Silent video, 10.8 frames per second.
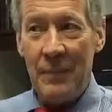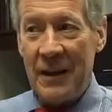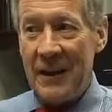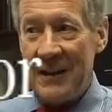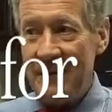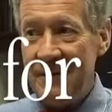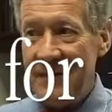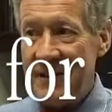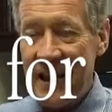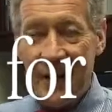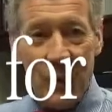Thank you
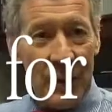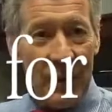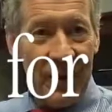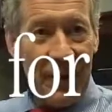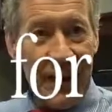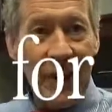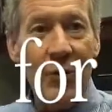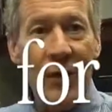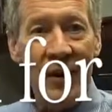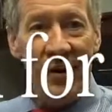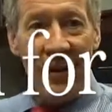very much for watching
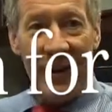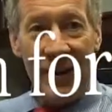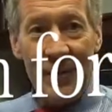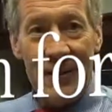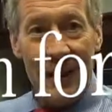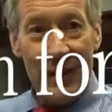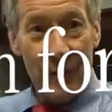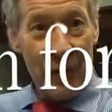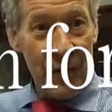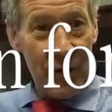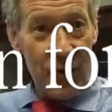this episode of A
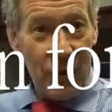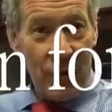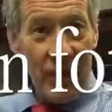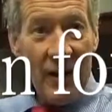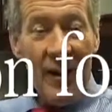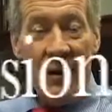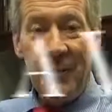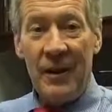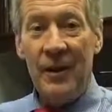Vision for the Future.